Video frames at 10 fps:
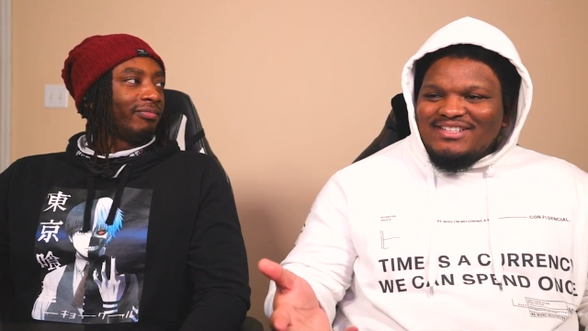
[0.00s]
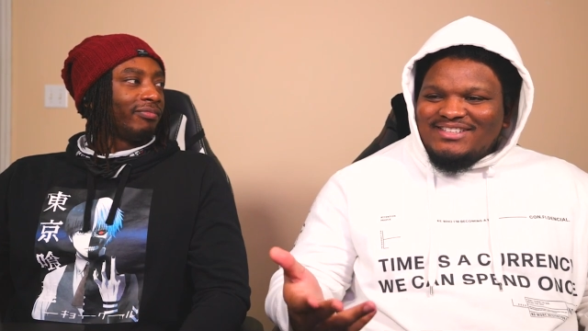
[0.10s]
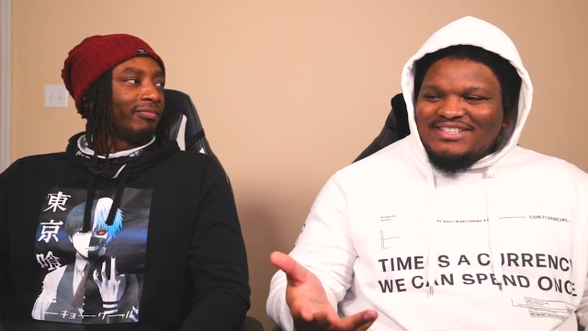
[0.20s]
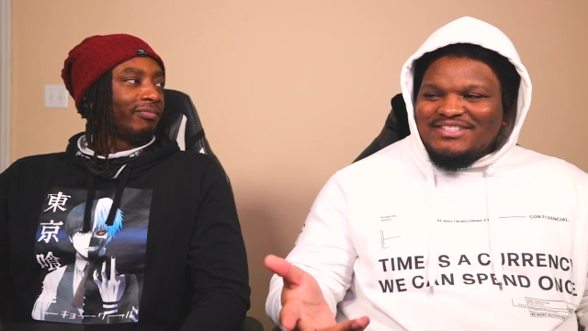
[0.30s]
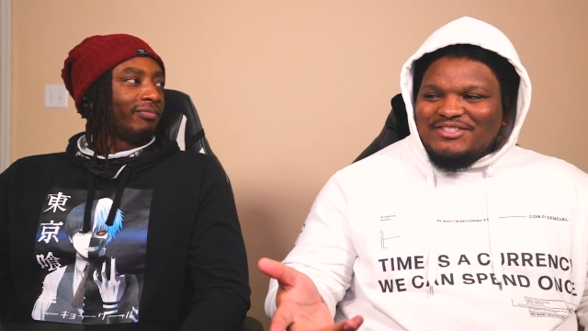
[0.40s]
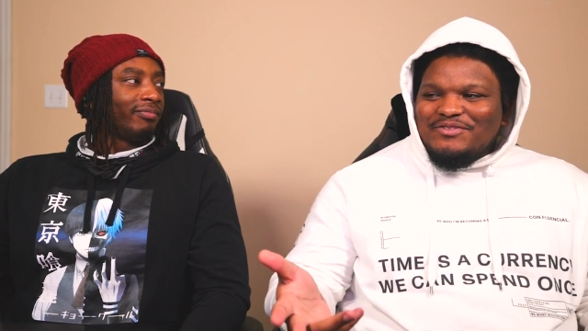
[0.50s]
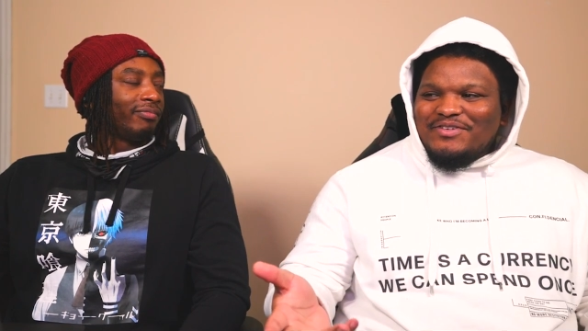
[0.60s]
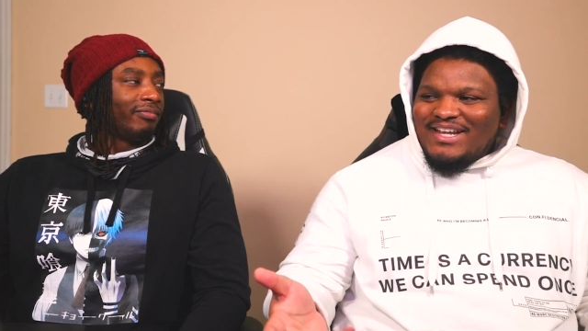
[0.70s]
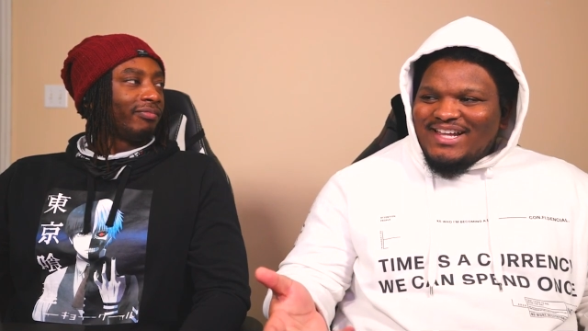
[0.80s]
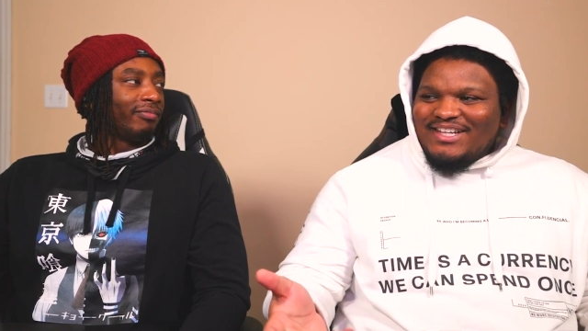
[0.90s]
Speaker 1: season 2
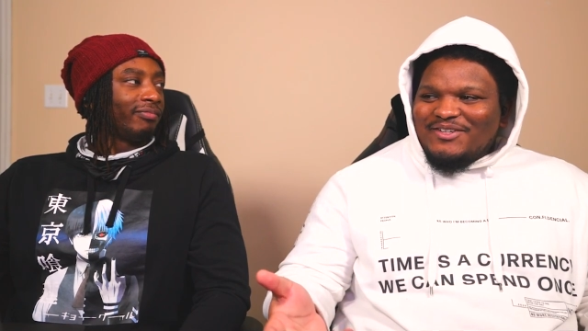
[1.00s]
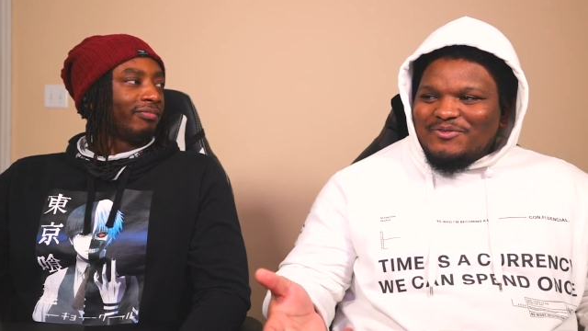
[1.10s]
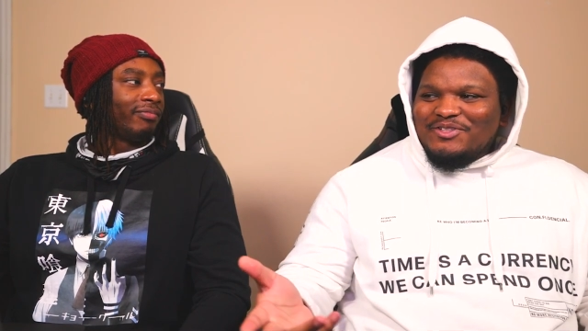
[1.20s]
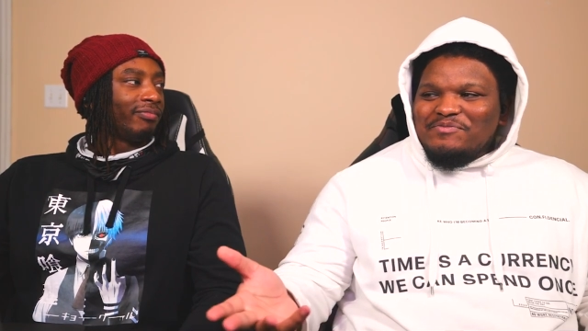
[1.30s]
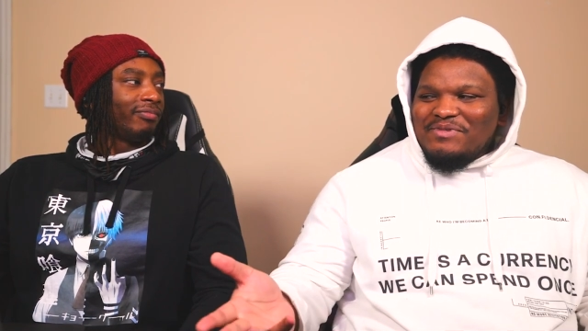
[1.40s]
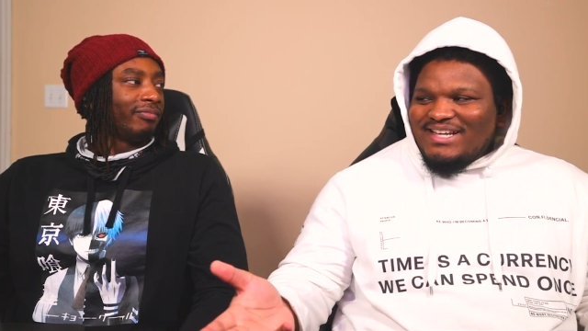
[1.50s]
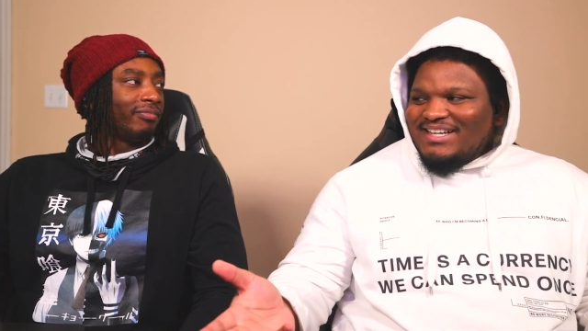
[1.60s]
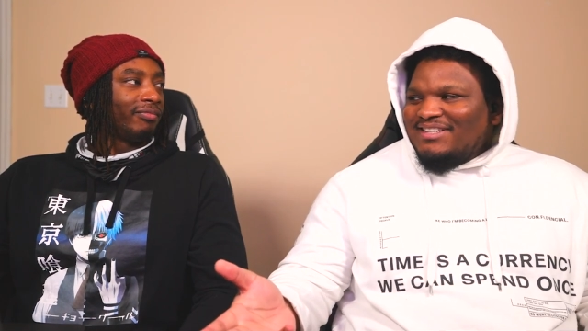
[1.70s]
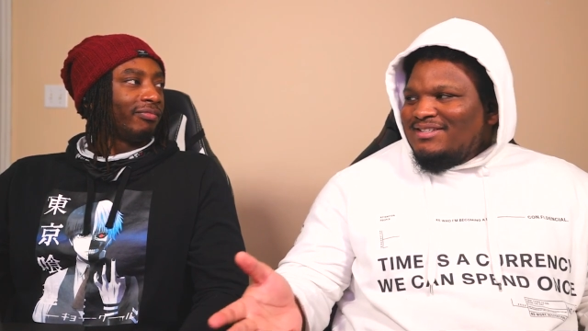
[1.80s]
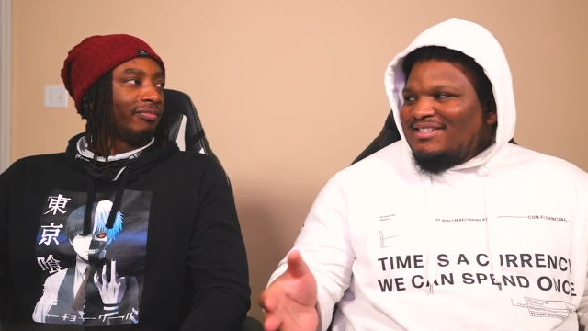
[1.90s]
finale was
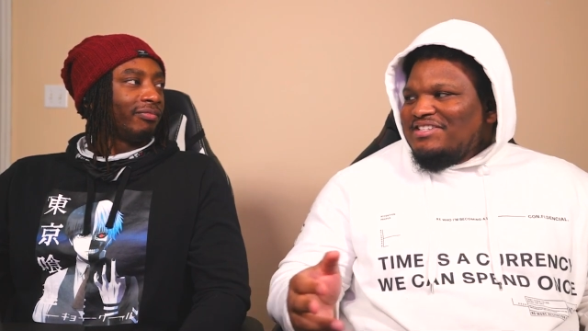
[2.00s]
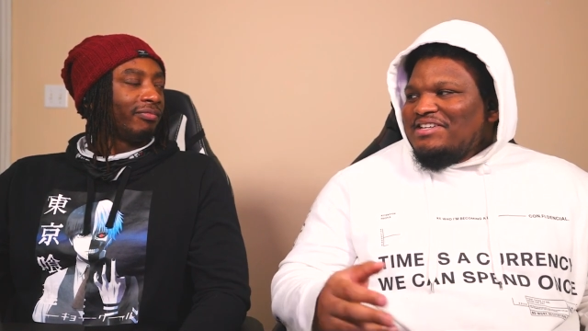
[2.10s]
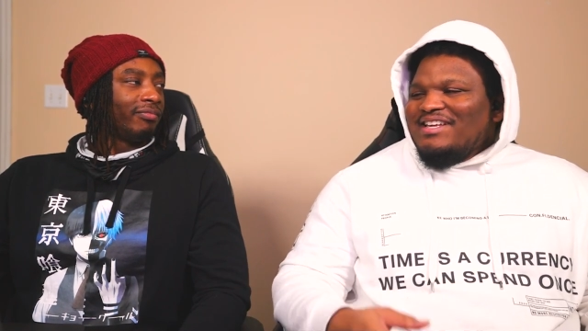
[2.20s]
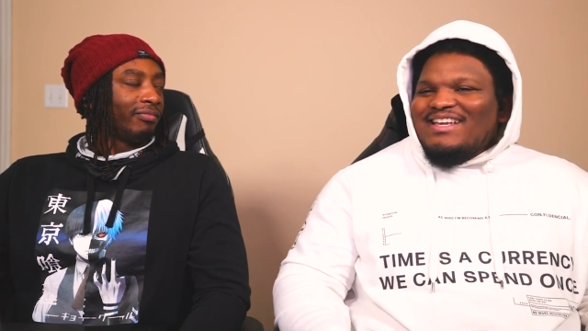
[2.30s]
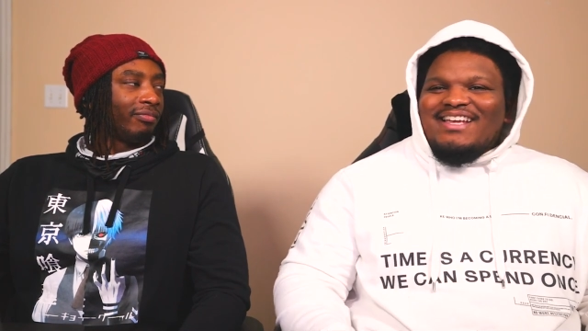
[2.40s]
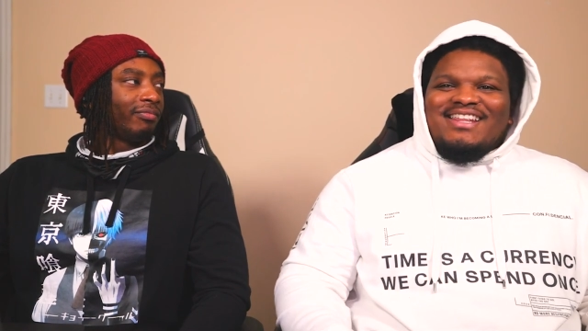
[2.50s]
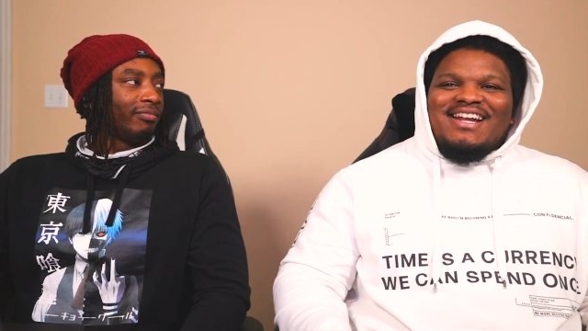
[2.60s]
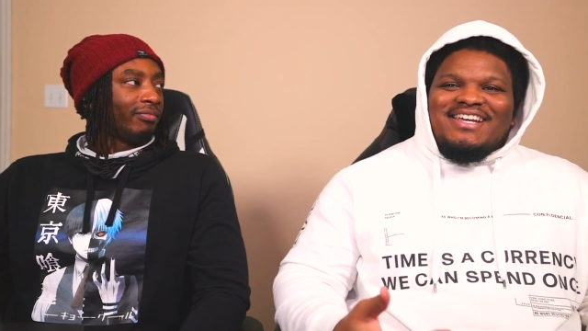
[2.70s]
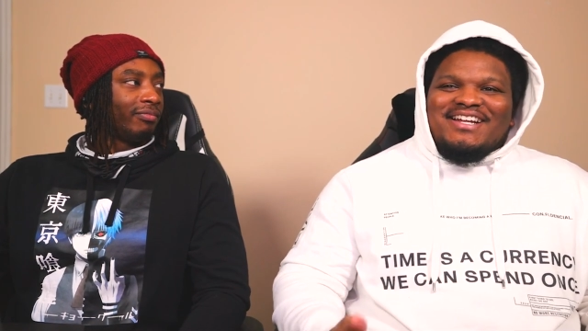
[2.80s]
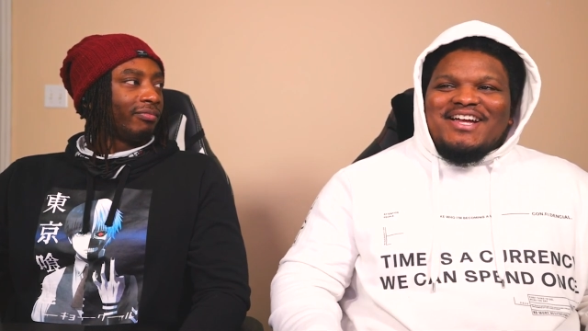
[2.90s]
mid. And
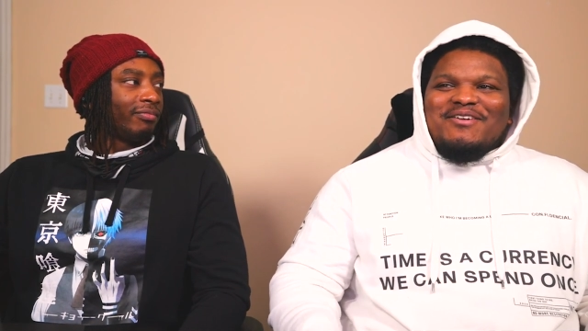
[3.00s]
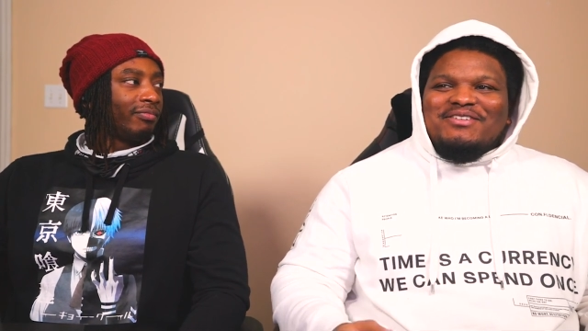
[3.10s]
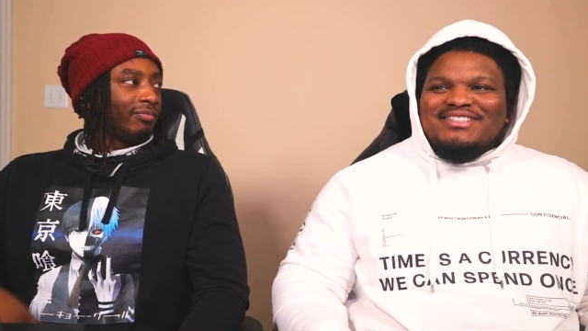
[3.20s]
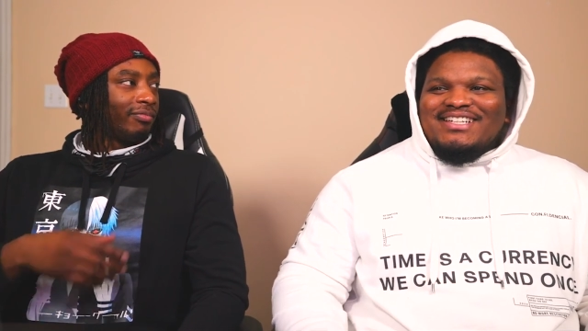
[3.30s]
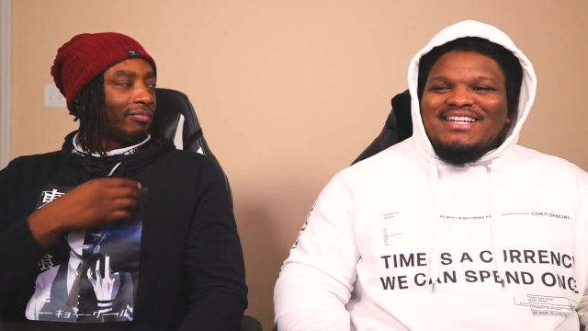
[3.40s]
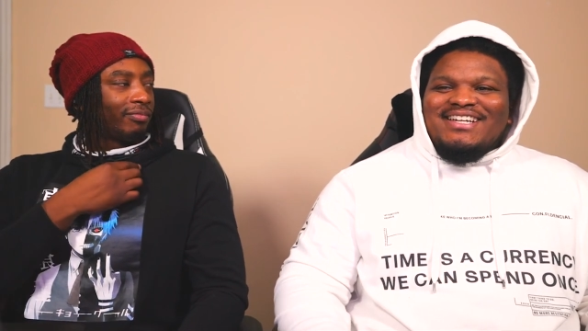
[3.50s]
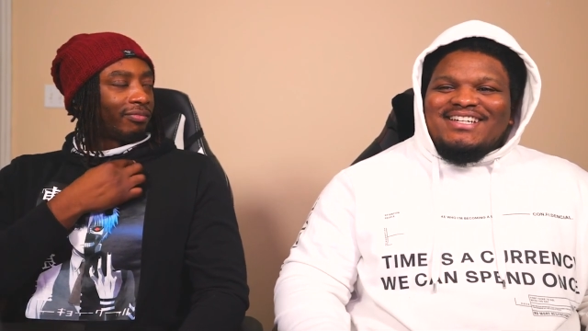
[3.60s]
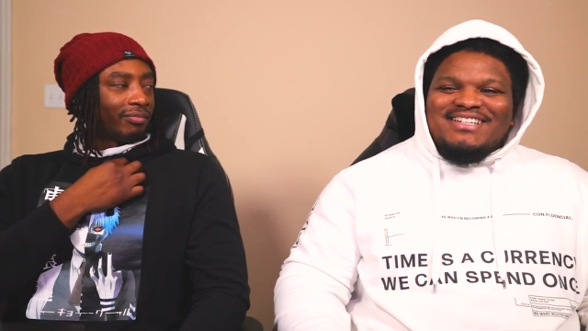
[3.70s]
then I get a comment saying,